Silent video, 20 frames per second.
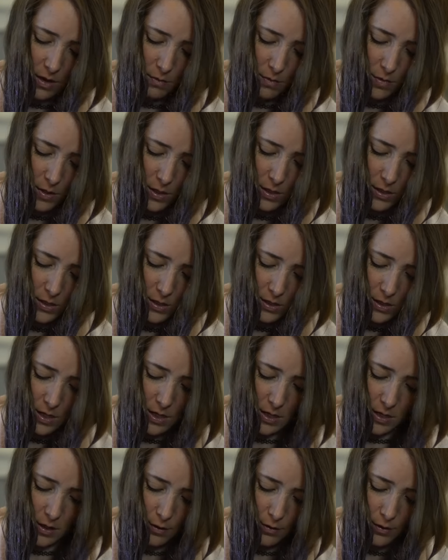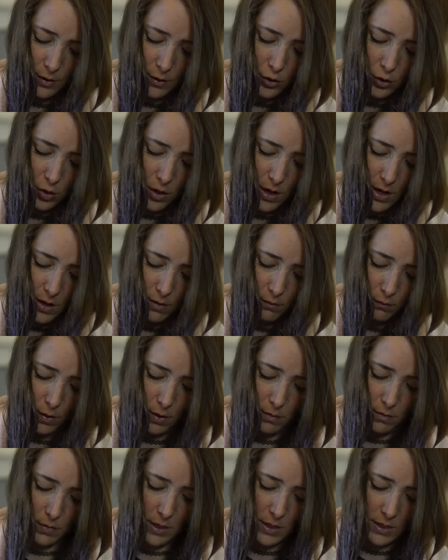I'm gonna sit here and try and
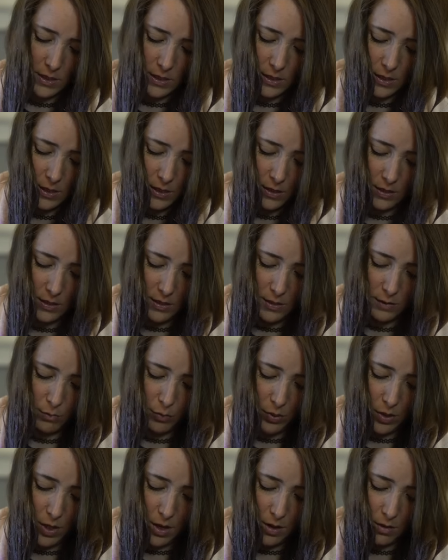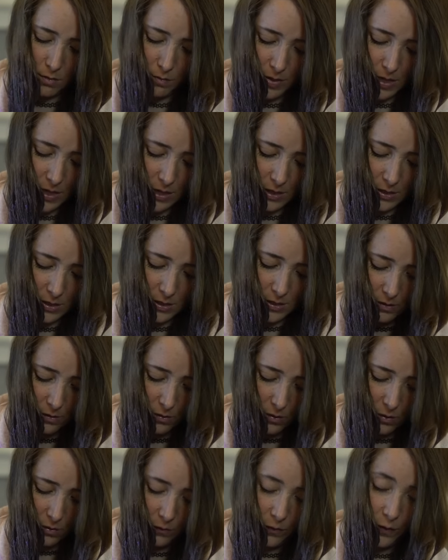rub this into these blonde bits.
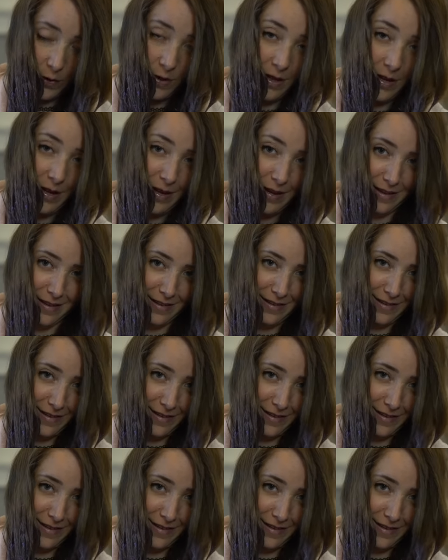Hopefully